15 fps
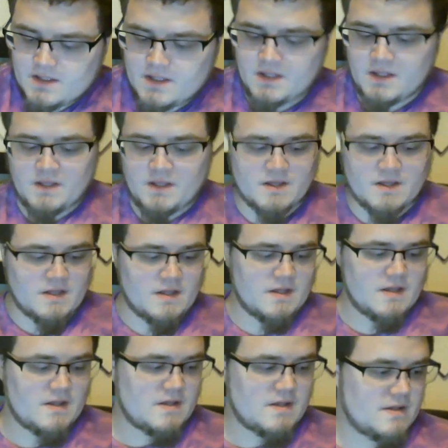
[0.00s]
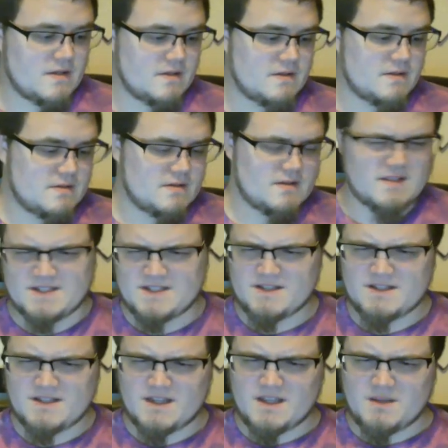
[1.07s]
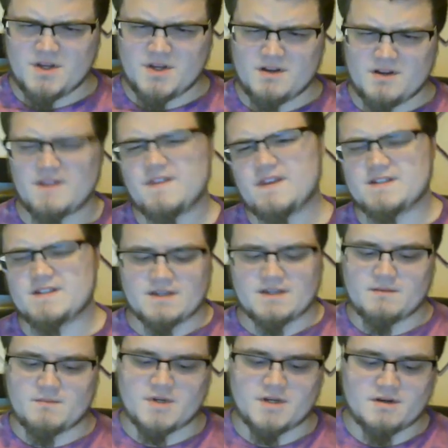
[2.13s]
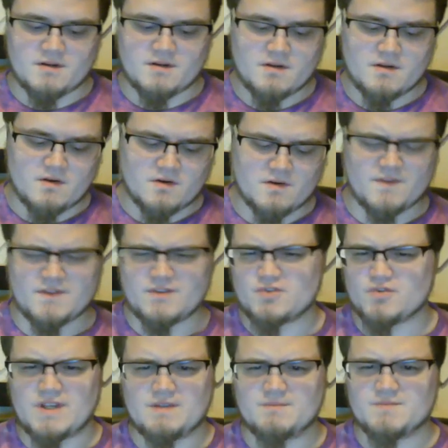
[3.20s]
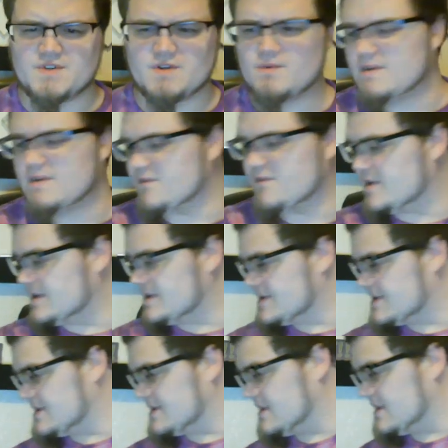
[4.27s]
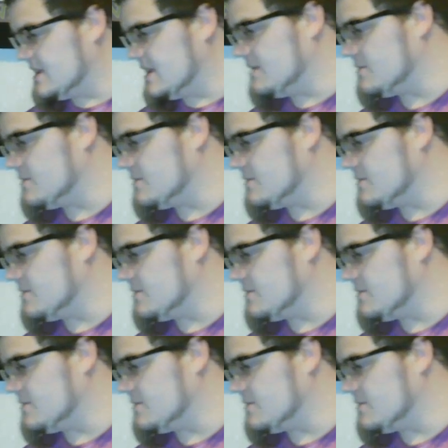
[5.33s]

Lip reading: Is it the nightmare? I think it's the nightmare. Or the dreams or whatever it is in